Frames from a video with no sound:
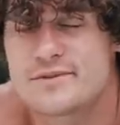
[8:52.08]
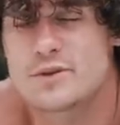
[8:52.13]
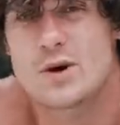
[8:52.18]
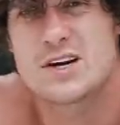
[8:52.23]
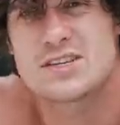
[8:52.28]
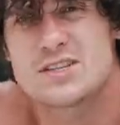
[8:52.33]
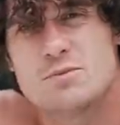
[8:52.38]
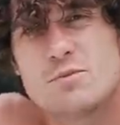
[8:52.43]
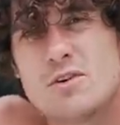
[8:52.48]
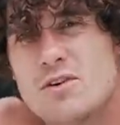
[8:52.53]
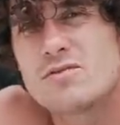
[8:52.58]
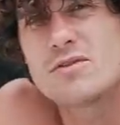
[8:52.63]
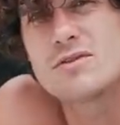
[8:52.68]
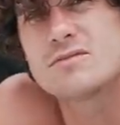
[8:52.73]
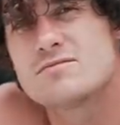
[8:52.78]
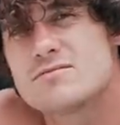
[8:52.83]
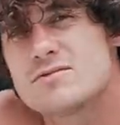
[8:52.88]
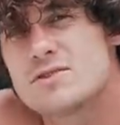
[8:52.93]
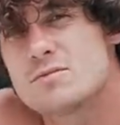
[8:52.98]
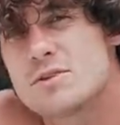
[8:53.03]
twice a month,
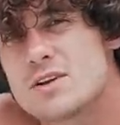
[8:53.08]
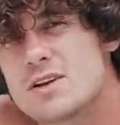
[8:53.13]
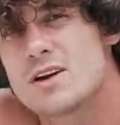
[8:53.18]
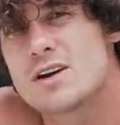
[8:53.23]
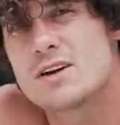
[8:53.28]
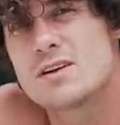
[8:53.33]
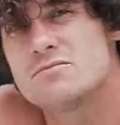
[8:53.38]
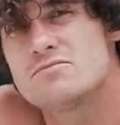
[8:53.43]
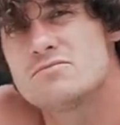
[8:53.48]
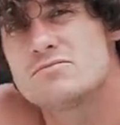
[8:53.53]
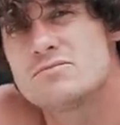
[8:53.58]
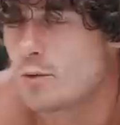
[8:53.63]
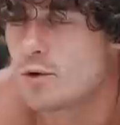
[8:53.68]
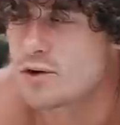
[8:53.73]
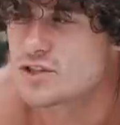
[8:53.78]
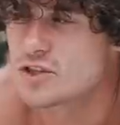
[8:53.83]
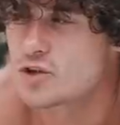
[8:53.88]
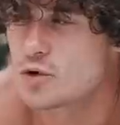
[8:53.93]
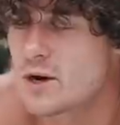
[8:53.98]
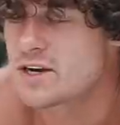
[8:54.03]
something like that.
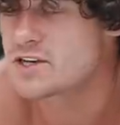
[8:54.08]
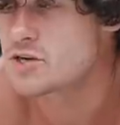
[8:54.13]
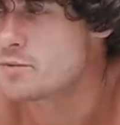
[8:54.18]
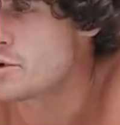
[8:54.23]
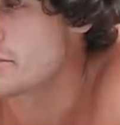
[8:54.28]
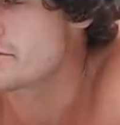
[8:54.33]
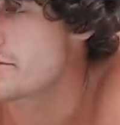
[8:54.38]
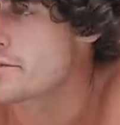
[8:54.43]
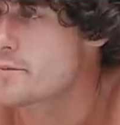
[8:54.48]
Once or twice a month.